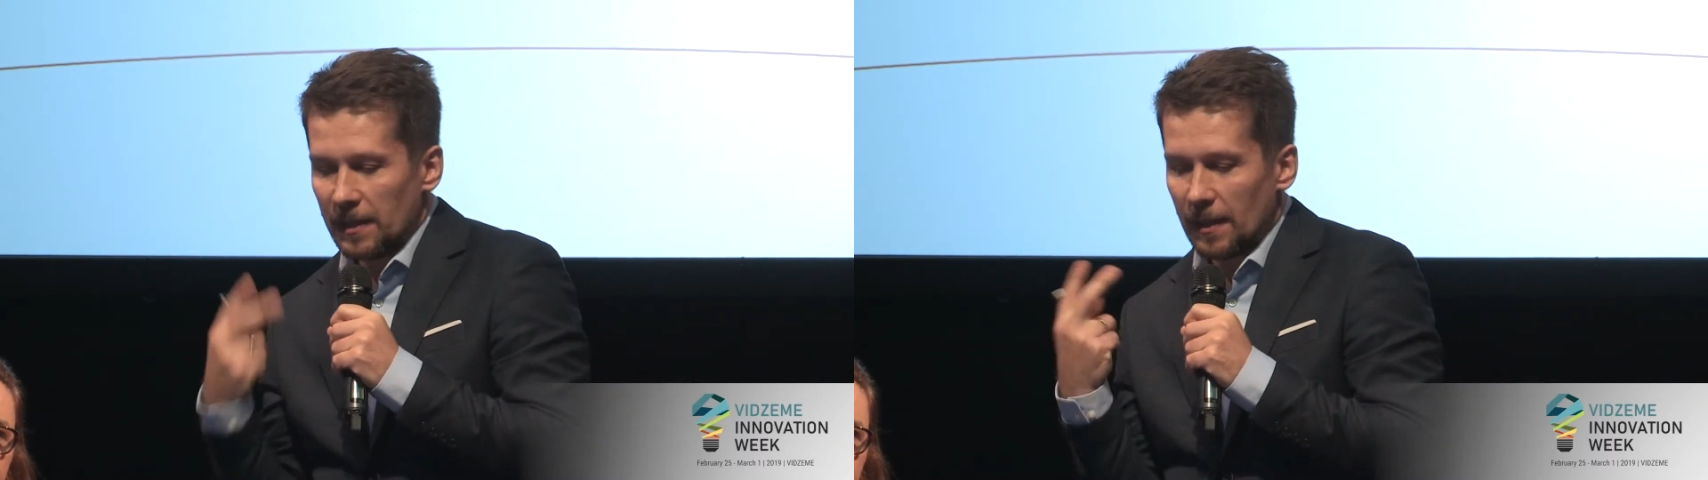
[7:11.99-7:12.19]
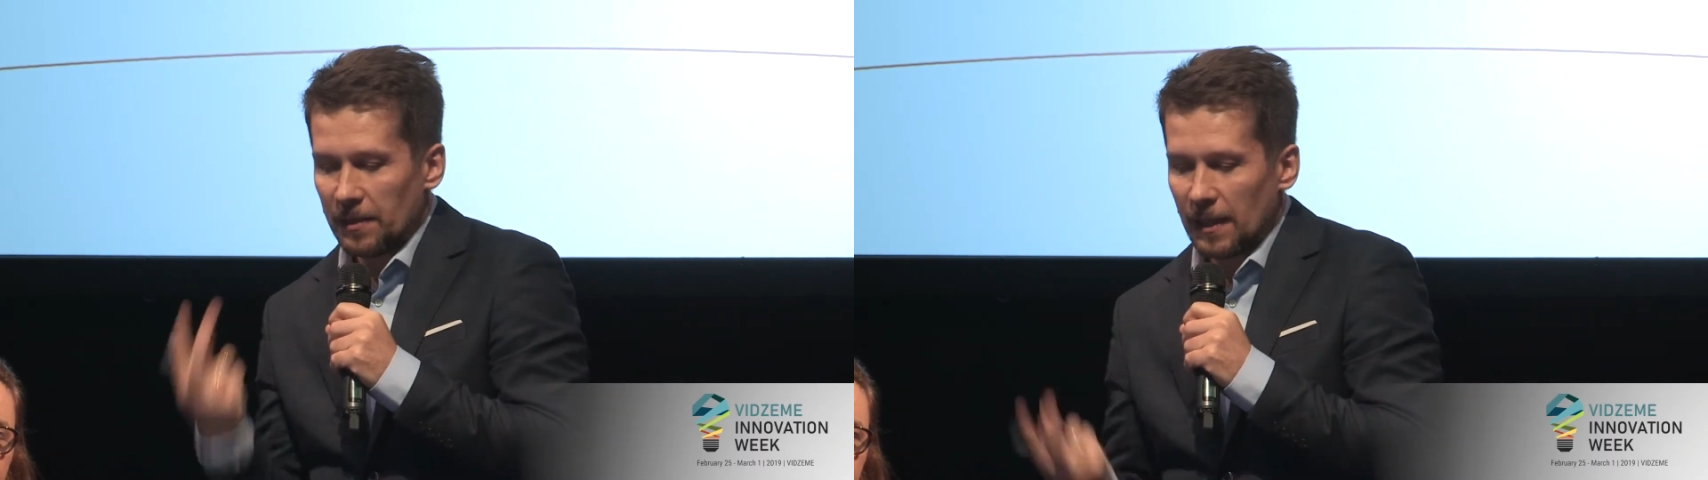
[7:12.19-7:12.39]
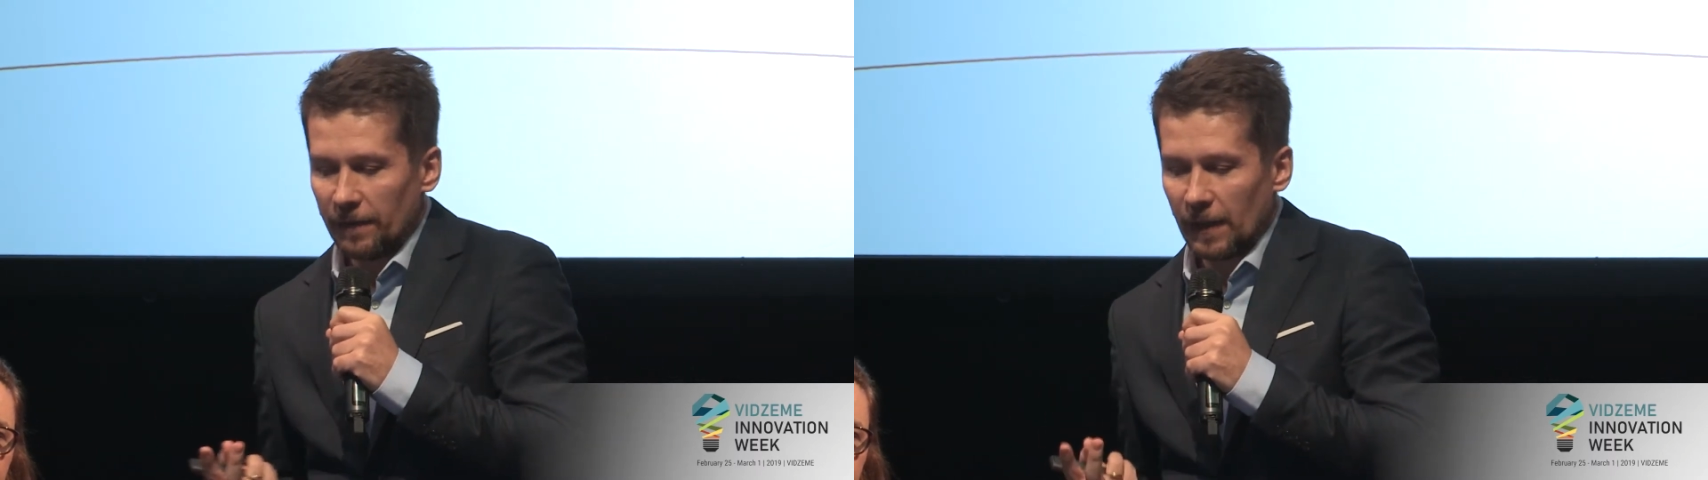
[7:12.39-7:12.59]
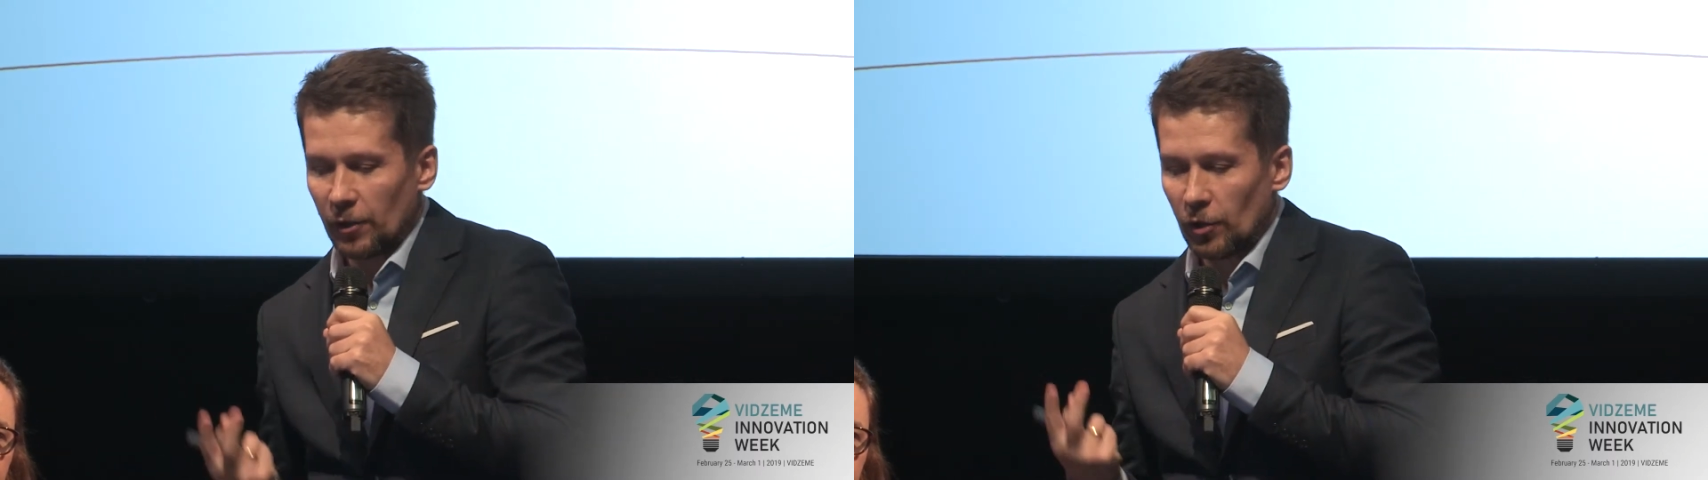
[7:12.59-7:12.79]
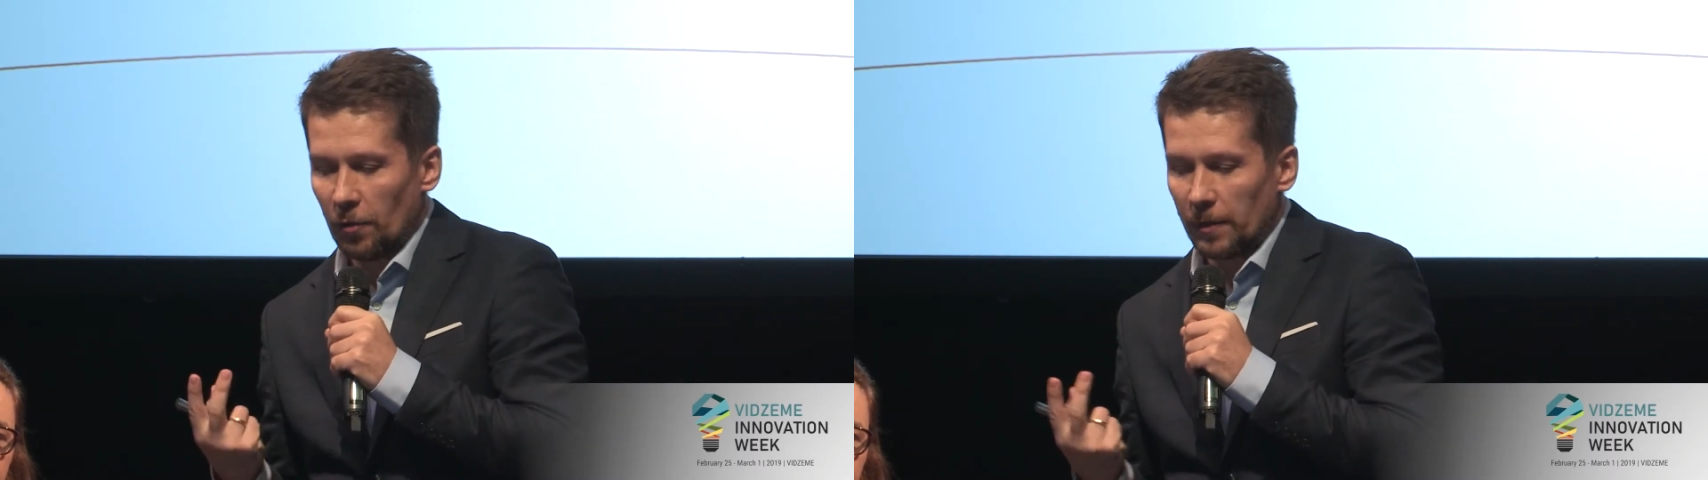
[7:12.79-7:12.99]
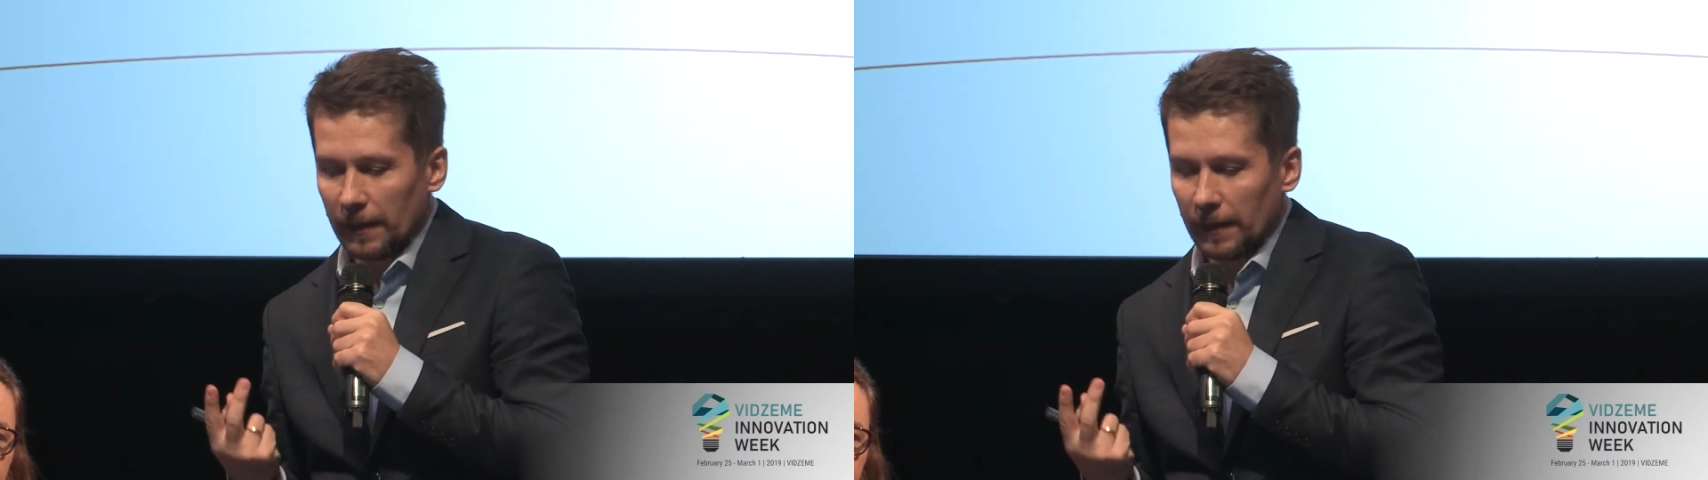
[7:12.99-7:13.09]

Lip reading: themselves are showing